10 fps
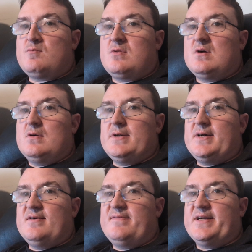word
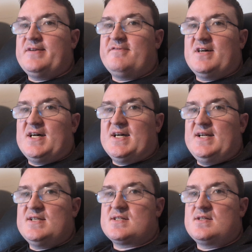of
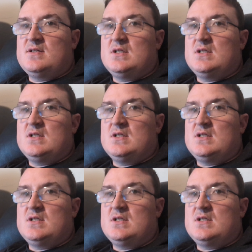advice,